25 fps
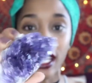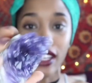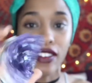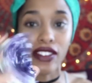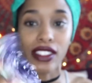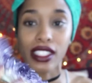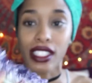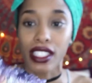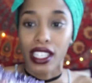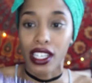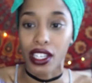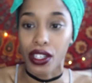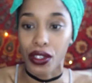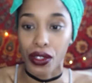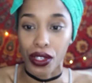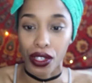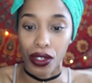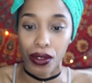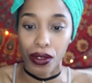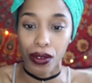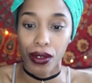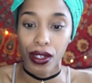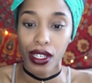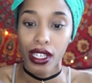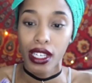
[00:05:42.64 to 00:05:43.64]
even tell
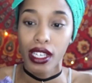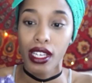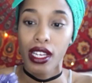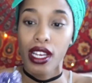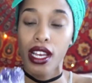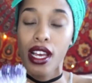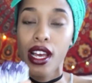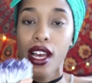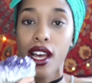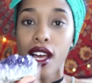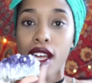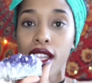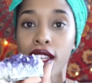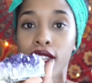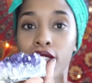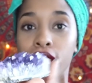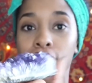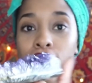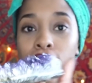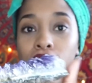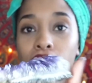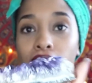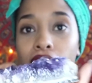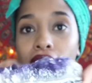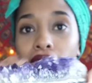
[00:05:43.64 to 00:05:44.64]
you.
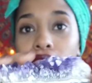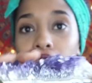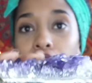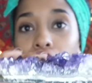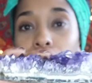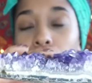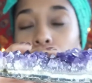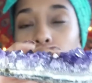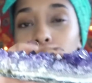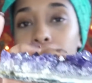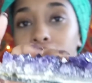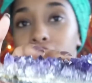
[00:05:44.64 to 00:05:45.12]
Look at it from the